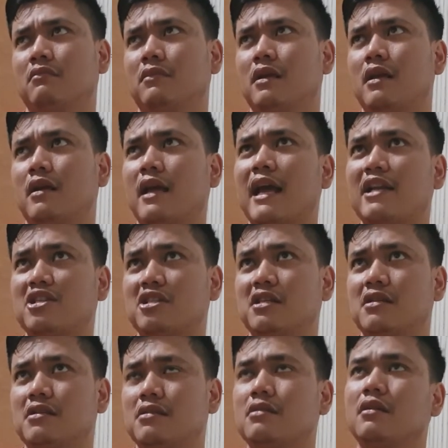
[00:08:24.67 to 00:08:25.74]
Yeah, catch
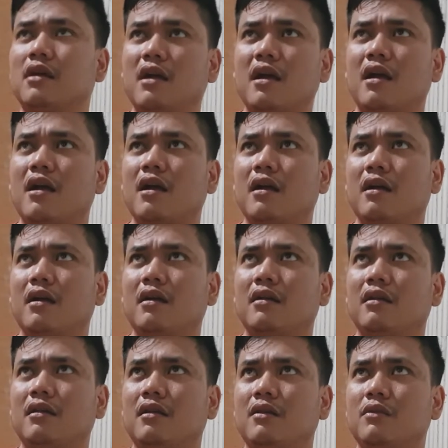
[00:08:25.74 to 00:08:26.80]
his.
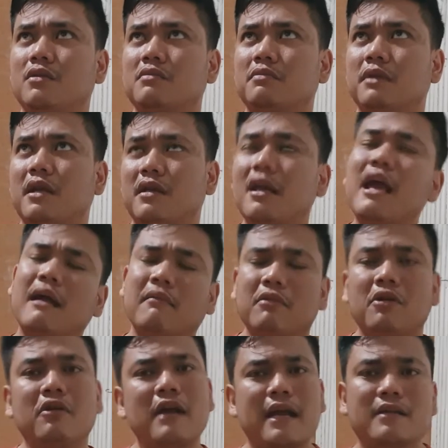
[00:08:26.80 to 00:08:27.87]
He was playing. Yeah,
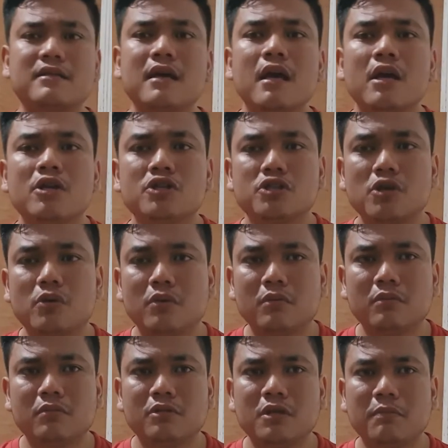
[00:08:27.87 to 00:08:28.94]
correct. So
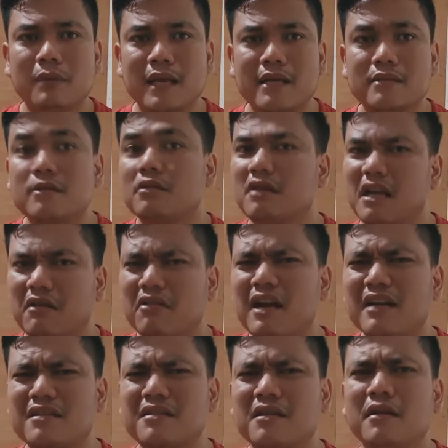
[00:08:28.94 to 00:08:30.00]
she plays. Yeah,
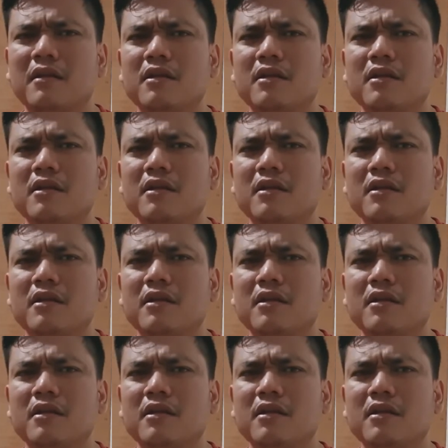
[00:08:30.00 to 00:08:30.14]
correct.